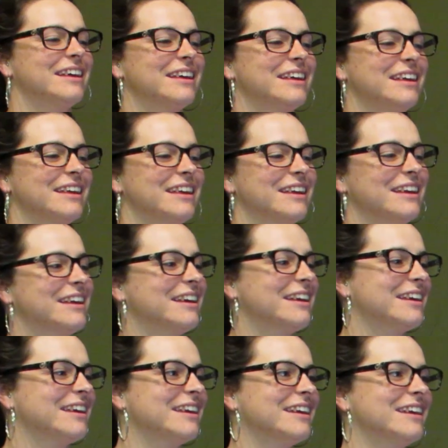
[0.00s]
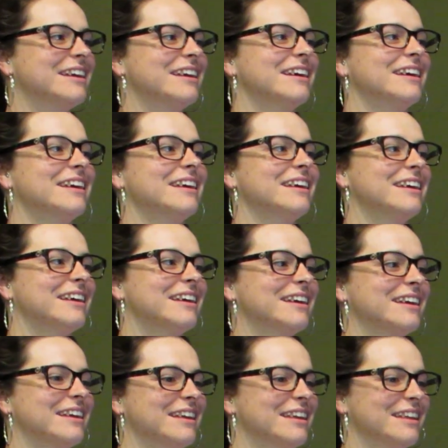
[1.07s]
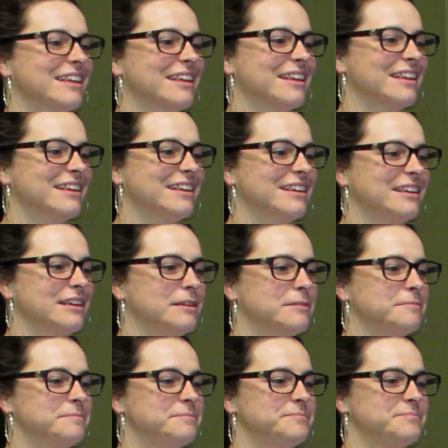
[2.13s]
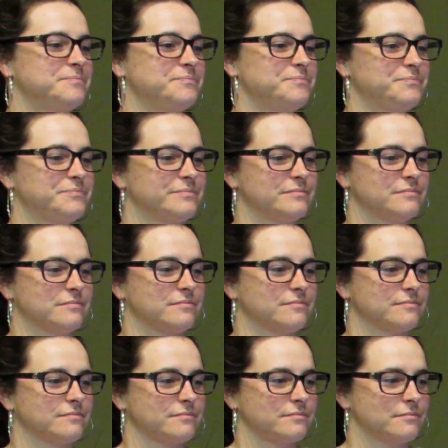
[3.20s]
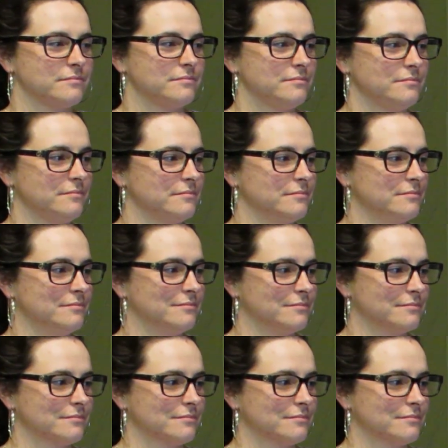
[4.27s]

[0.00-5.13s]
(not speaking)